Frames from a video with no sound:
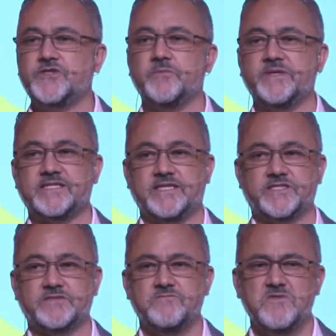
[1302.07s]
your
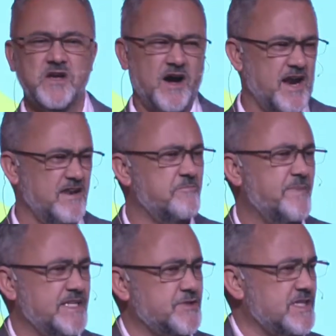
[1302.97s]
business. I love
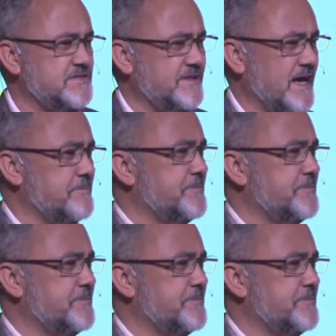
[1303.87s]
Pinterest for that.